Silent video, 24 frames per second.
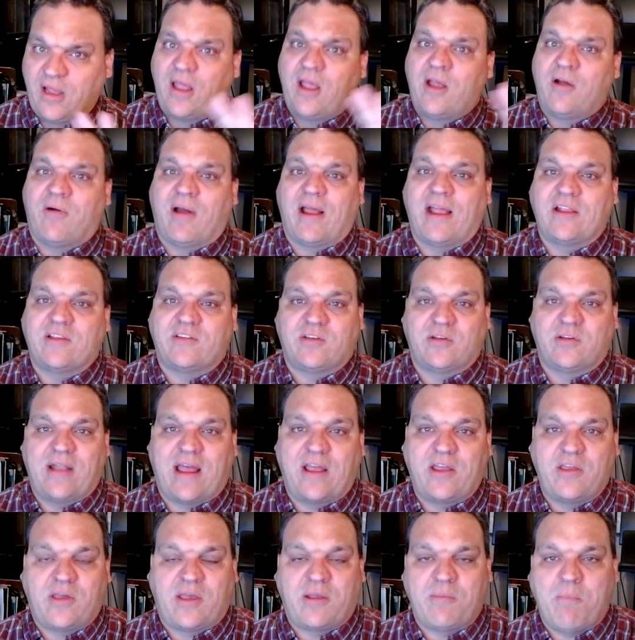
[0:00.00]
right? So now
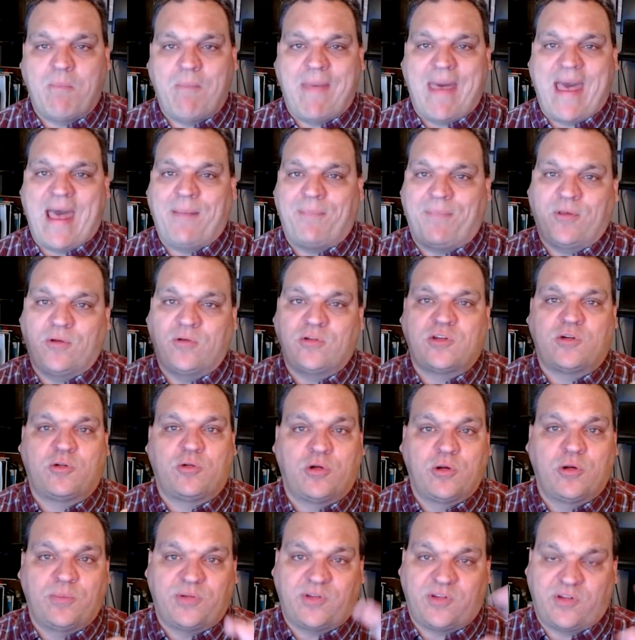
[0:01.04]
you can map those
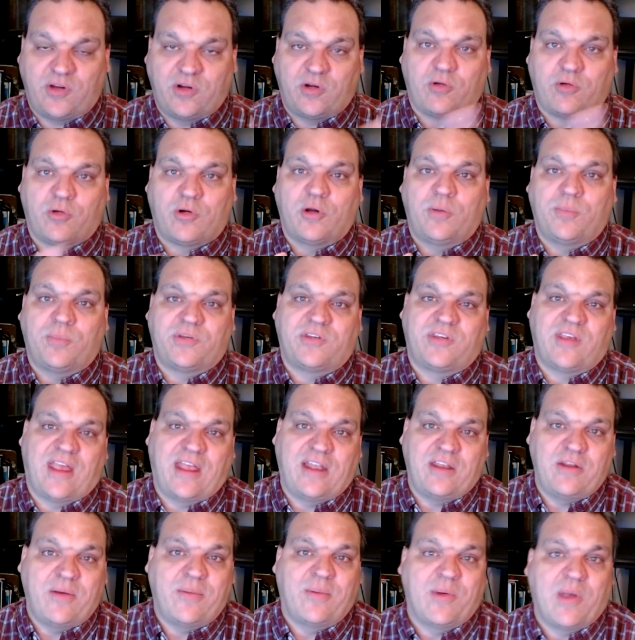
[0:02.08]
groups to groups
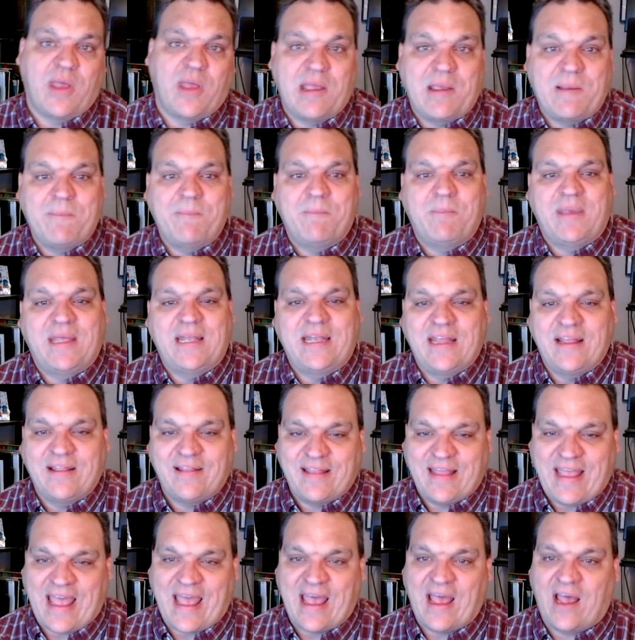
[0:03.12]
and you
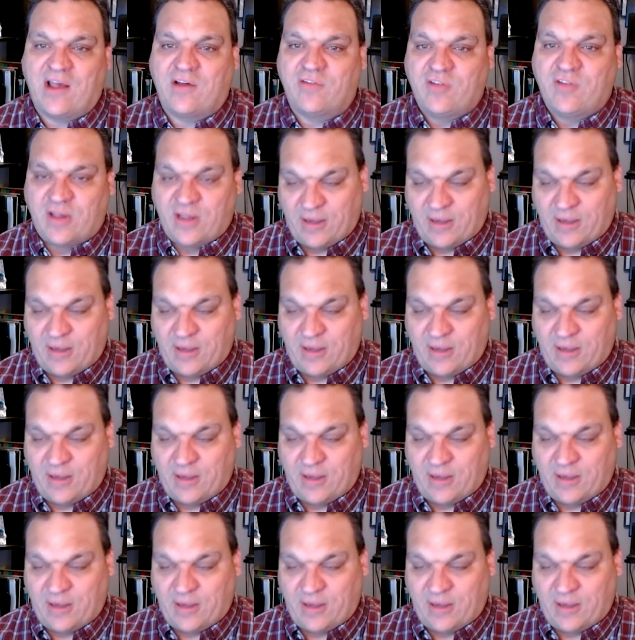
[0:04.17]
immediately have